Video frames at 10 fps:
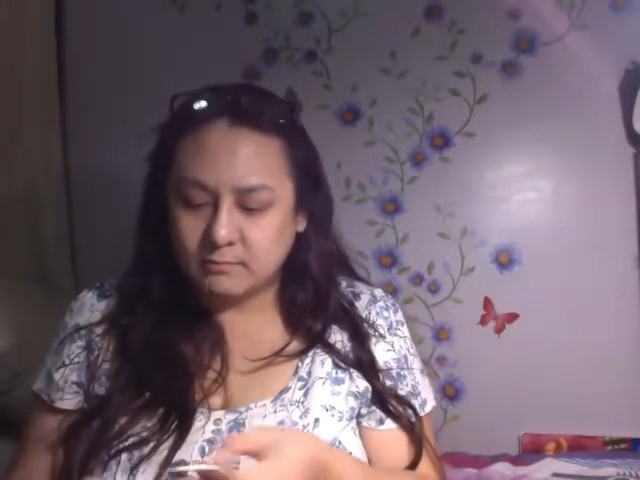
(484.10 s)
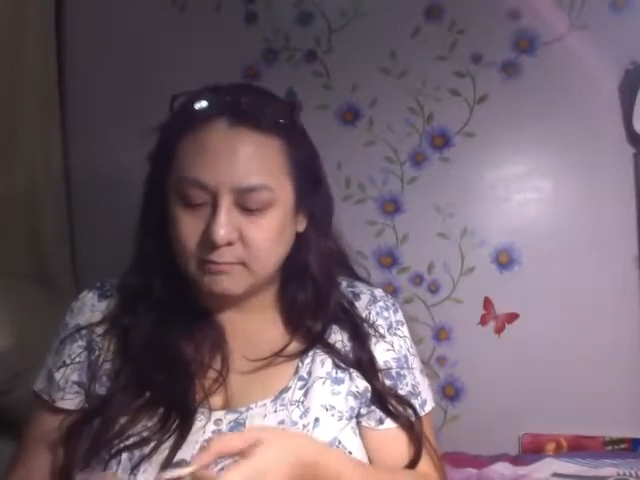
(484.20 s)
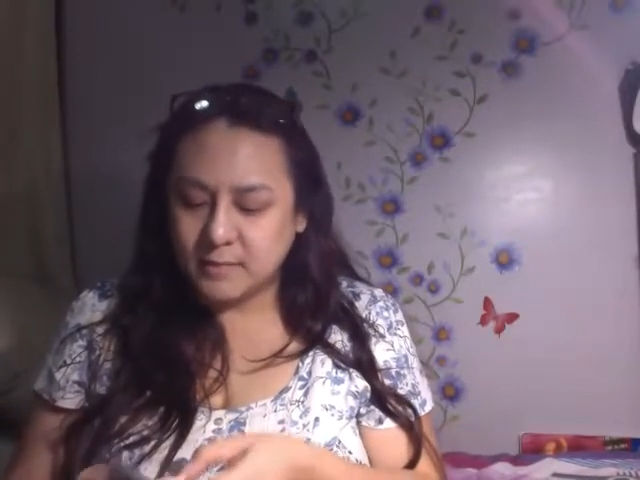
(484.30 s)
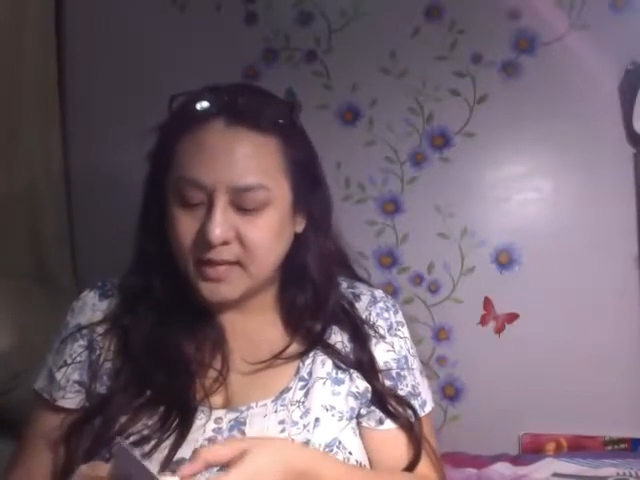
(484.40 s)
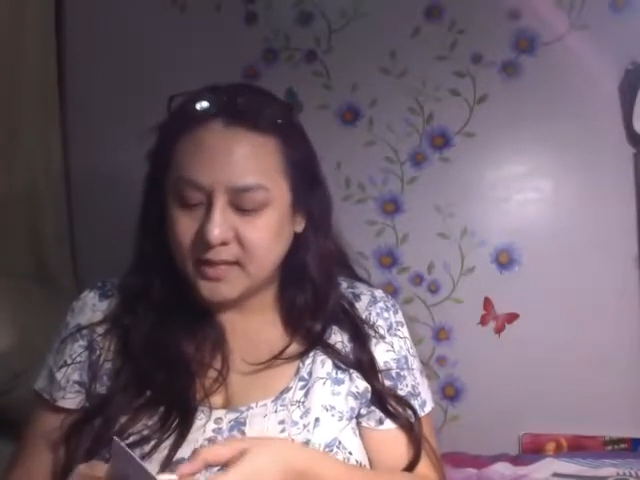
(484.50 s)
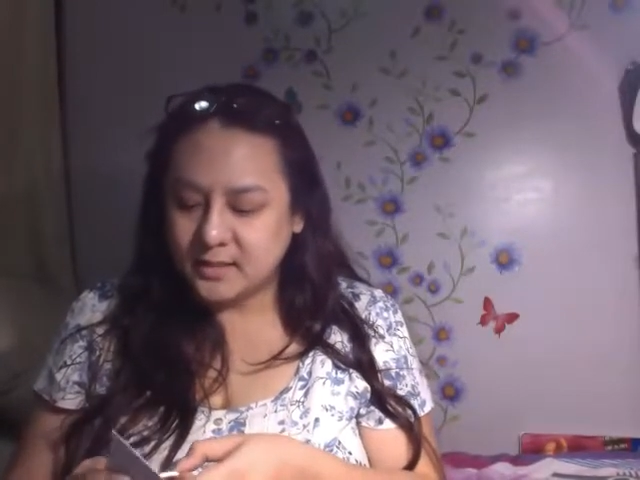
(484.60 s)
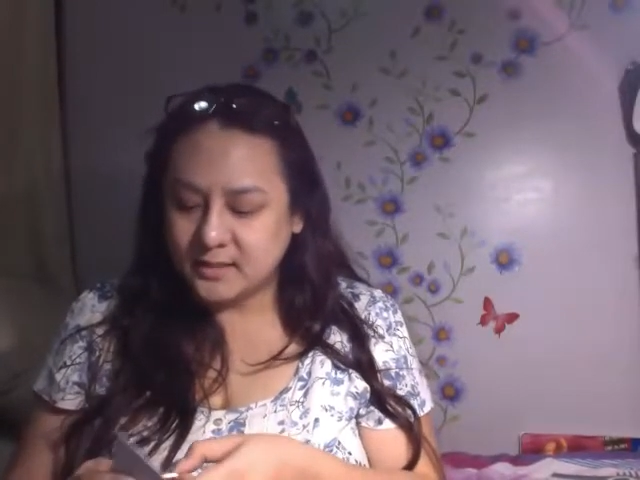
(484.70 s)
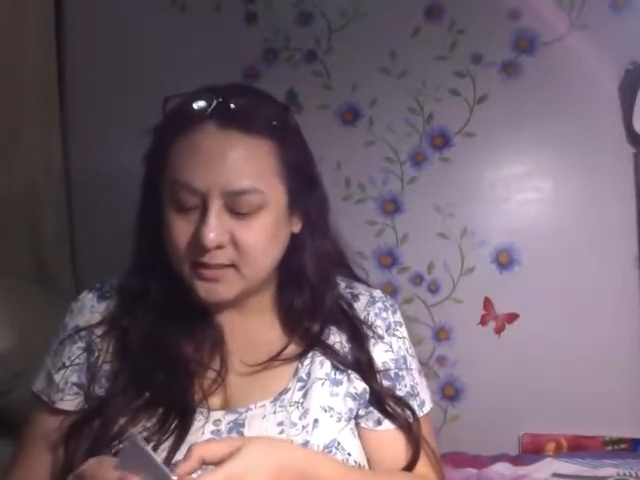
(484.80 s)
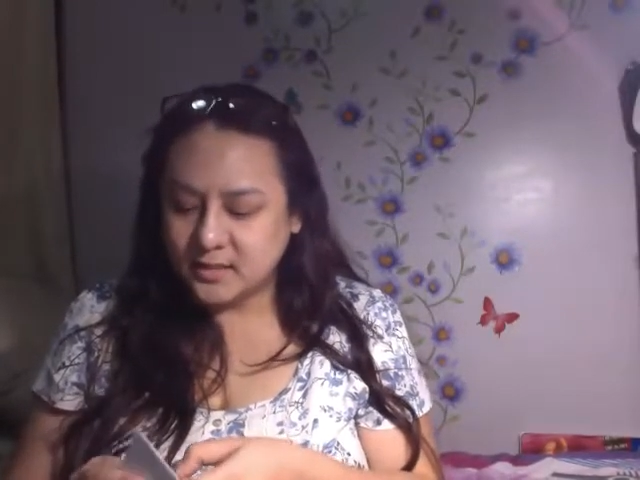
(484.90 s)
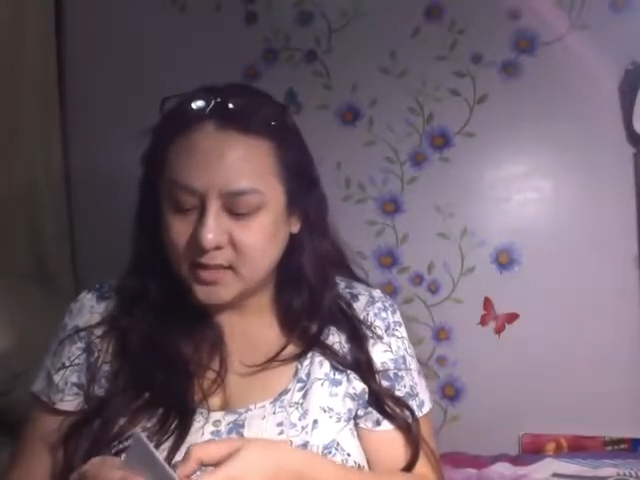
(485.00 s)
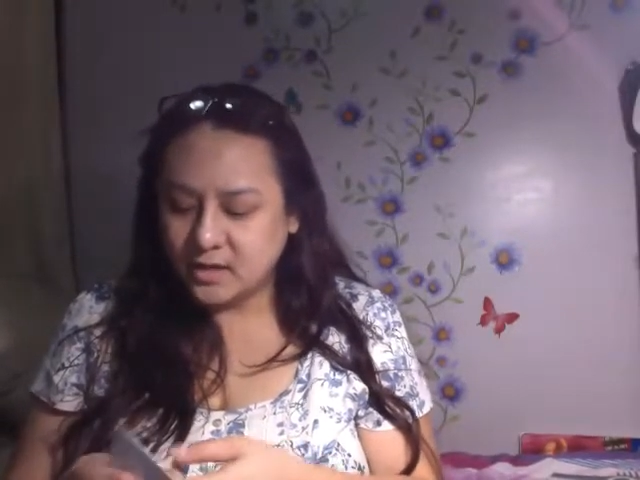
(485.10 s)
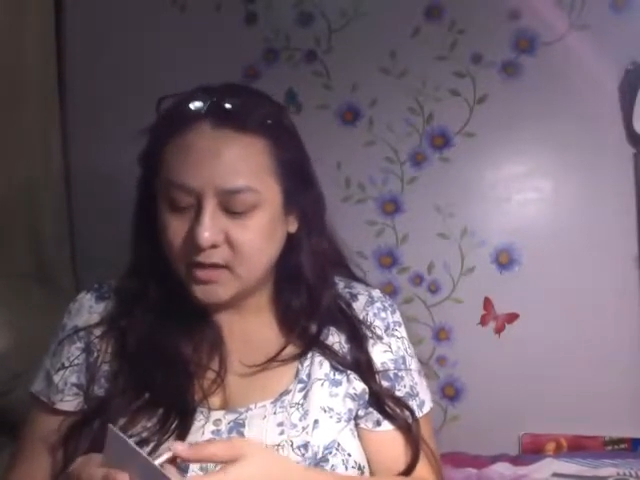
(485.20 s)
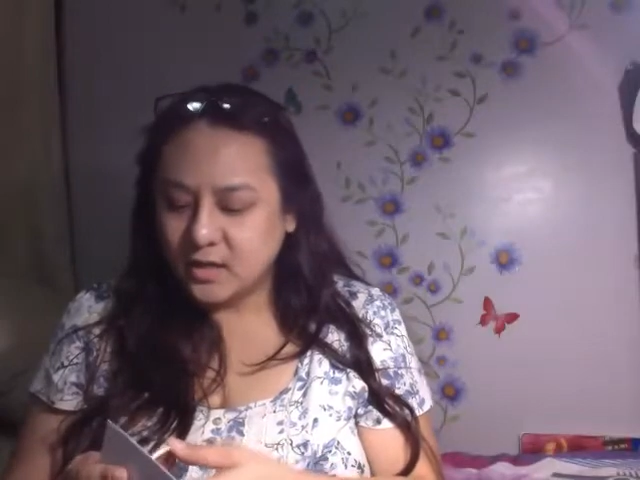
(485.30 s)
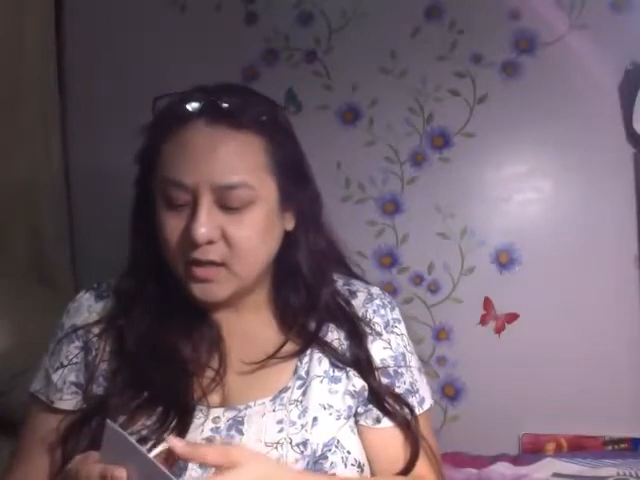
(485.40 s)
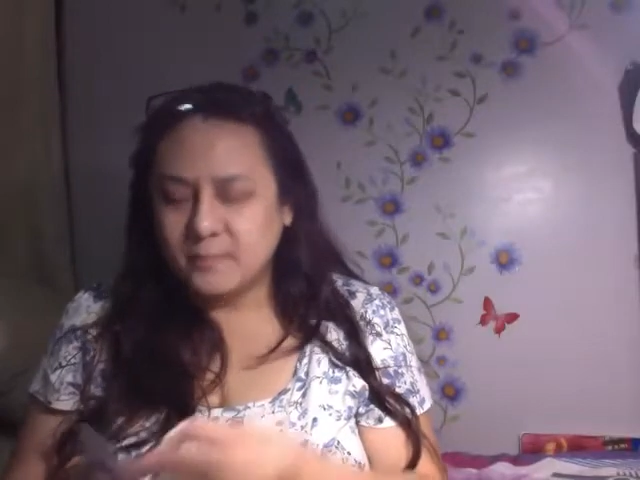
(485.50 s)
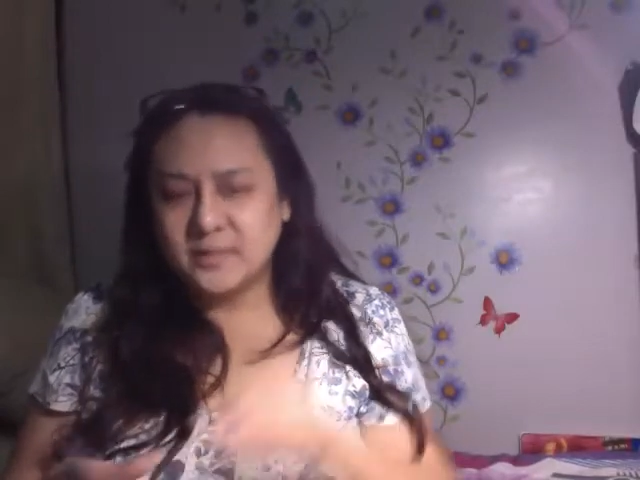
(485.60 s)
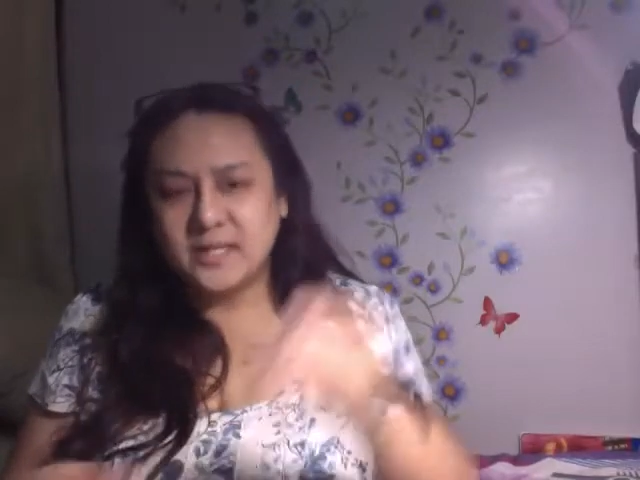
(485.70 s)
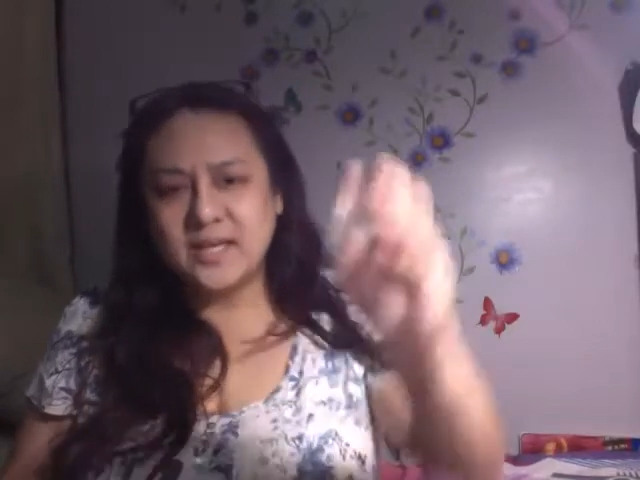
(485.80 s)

buying it is here. But they